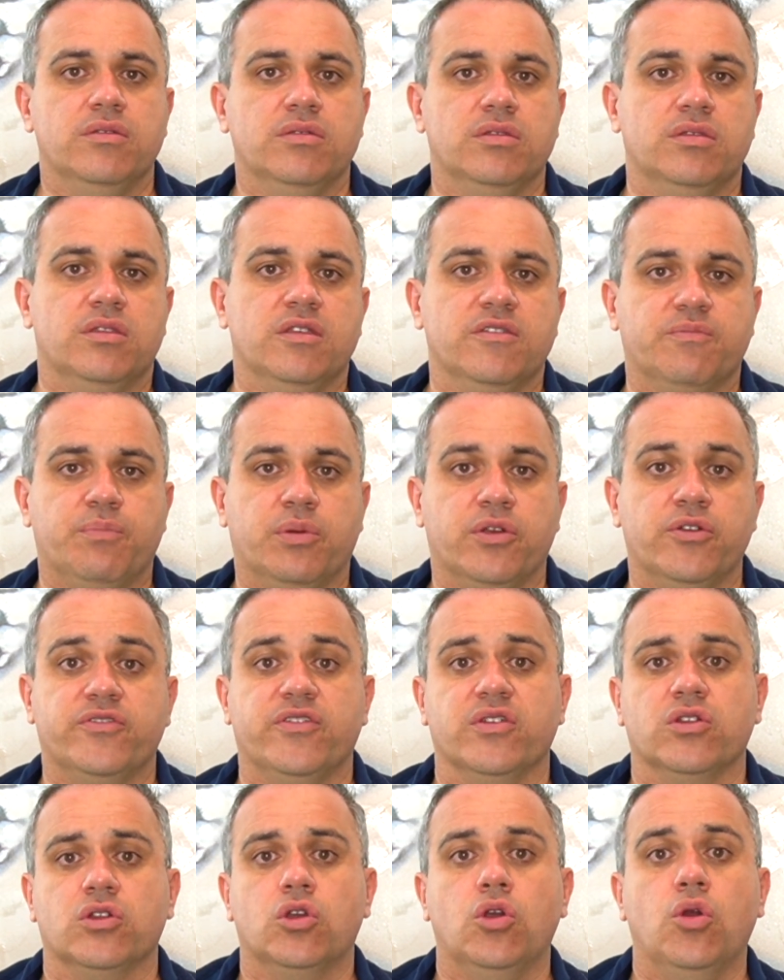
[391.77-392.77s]
this
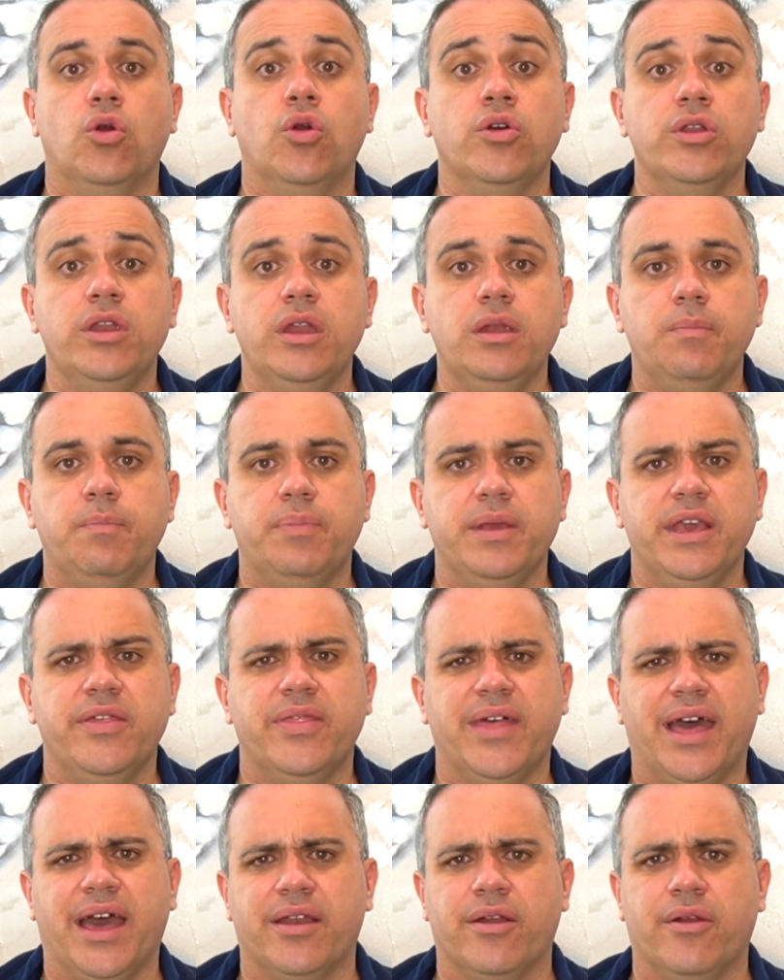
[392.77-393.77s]
person couldn't be
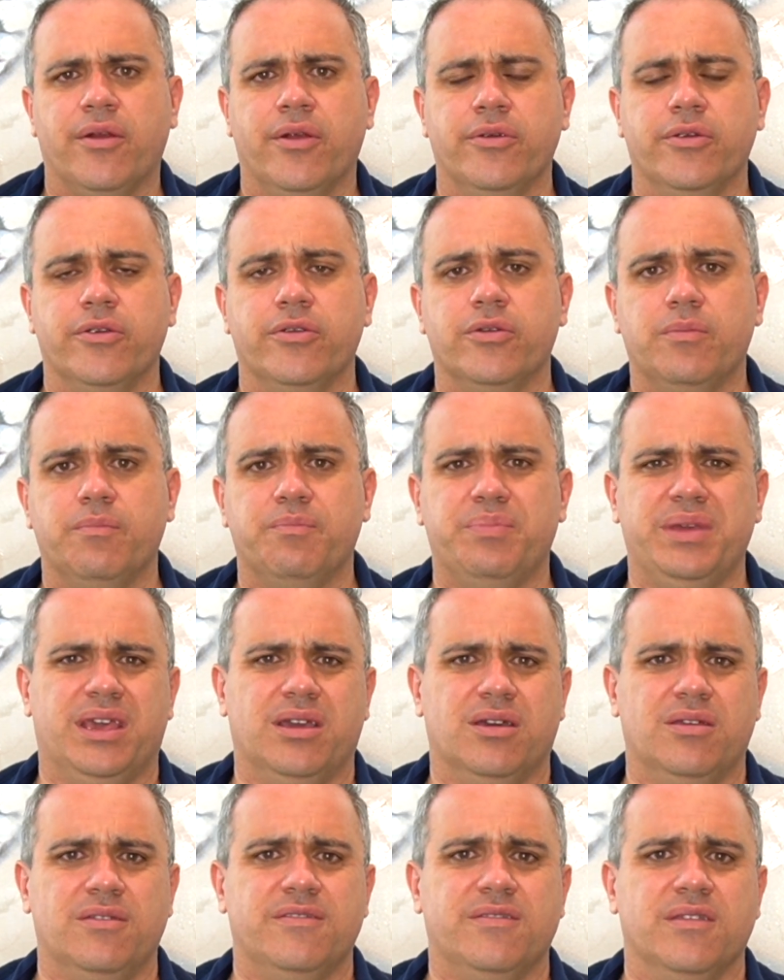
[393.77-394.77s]
that hurt
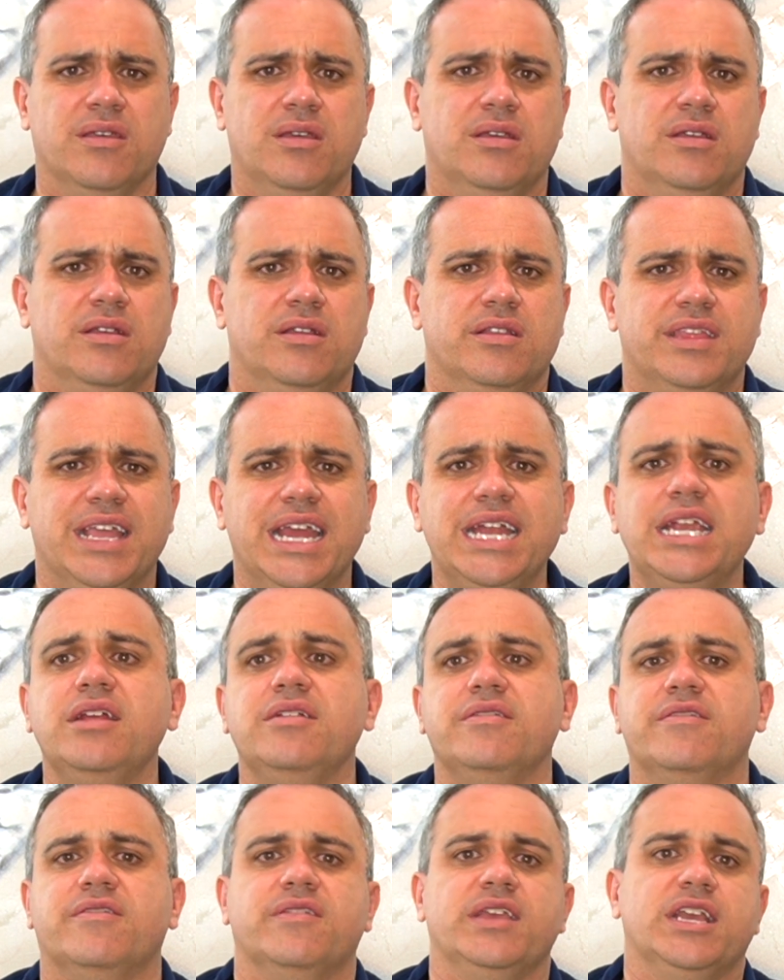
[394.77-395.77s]
because they
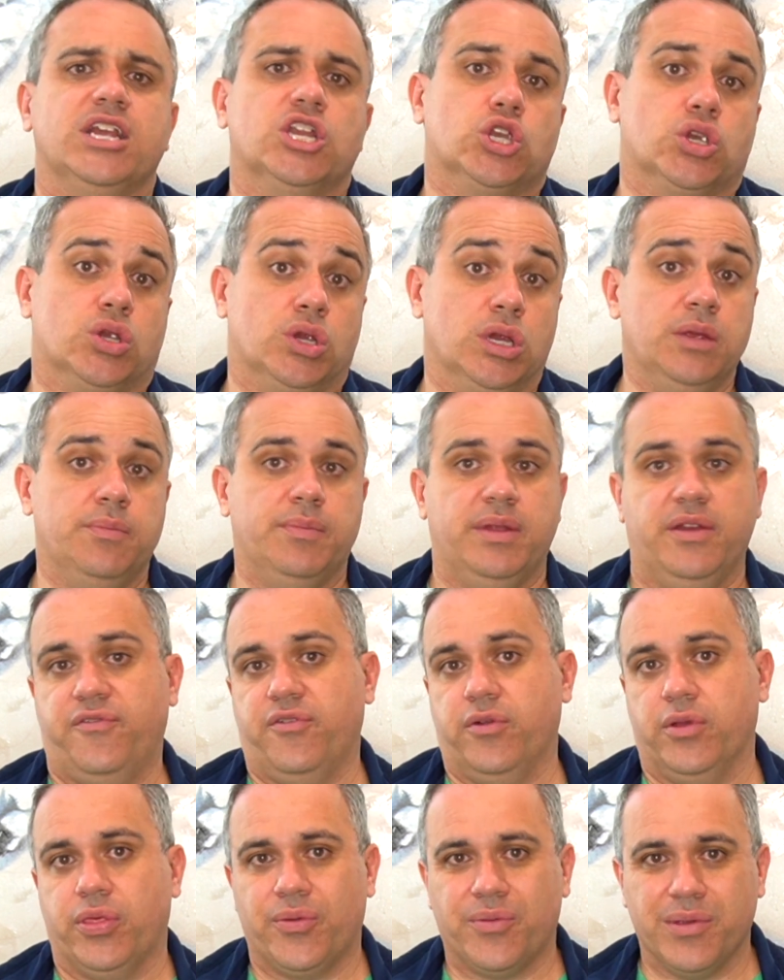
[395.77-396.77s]
didn't seek treatment
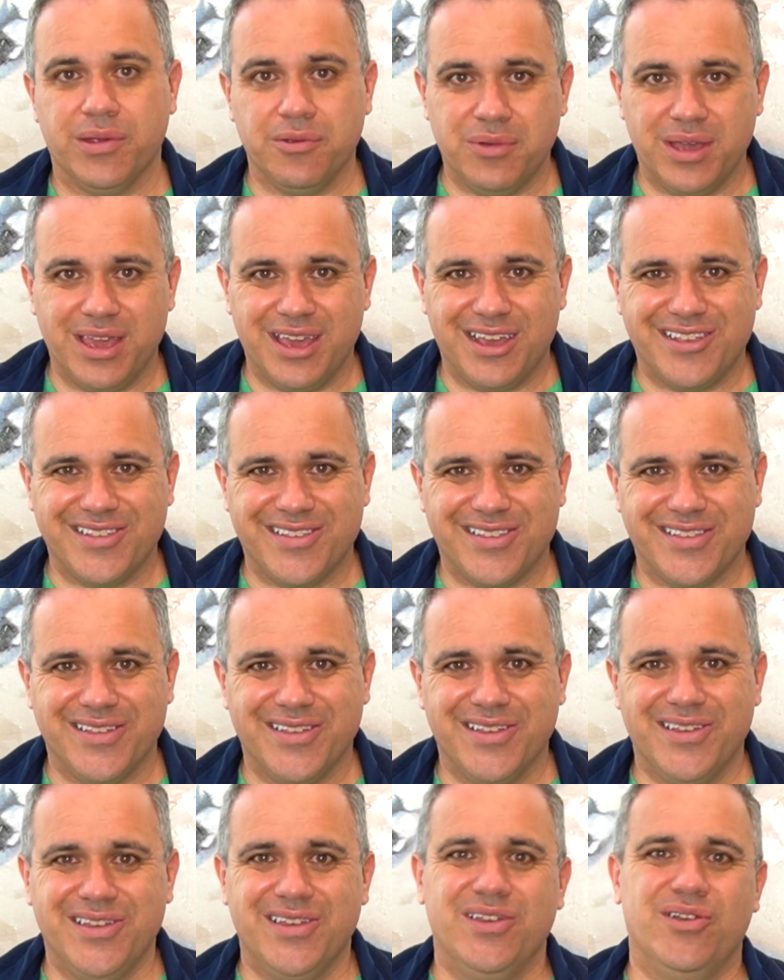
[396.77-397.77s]
for 3
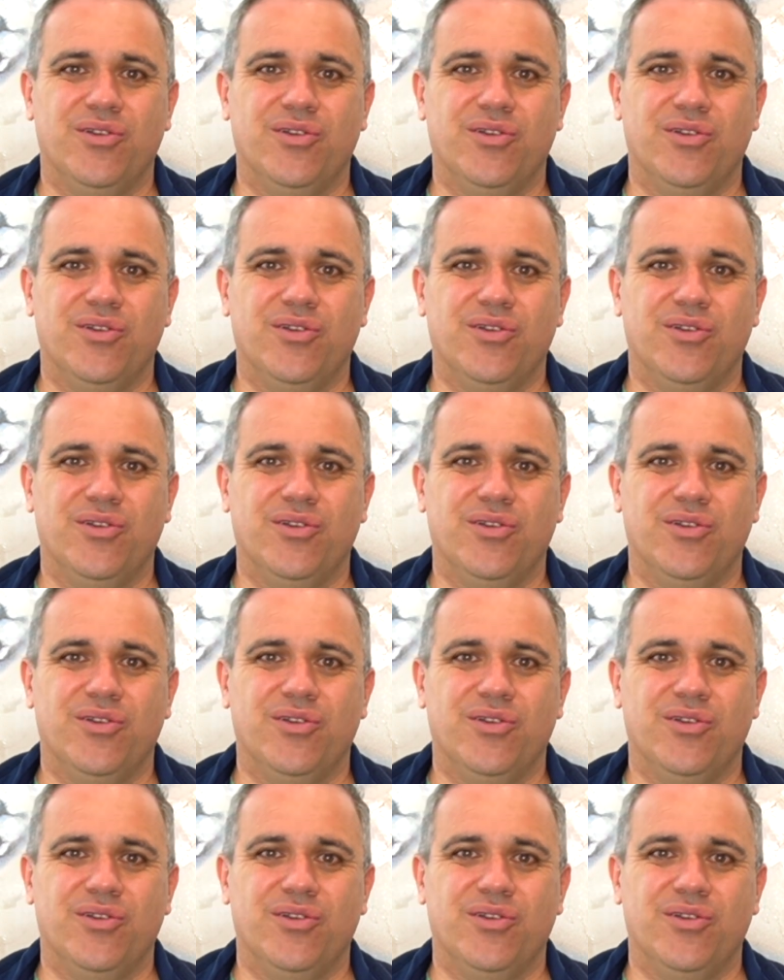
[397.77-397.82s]
weeks,